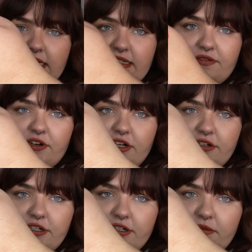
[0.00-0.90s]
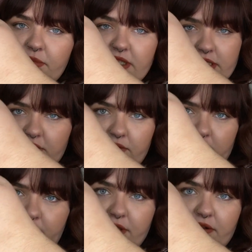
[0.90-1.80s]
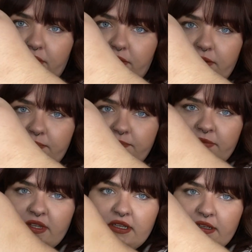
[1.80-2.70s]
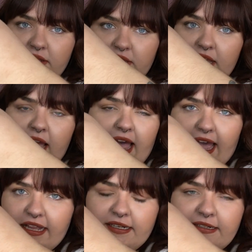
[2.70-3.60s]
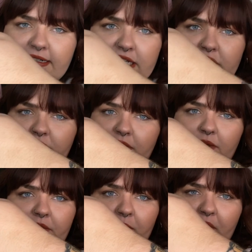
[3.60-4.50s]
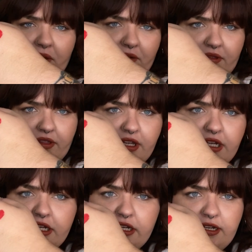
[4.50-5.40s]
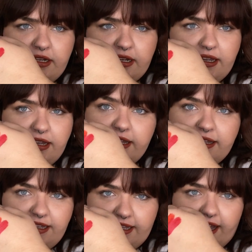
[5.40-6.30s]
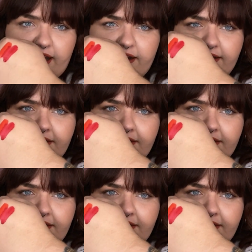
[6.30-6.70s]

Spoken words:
different undertone, but still really beautiful. And you can wear both. Yeah,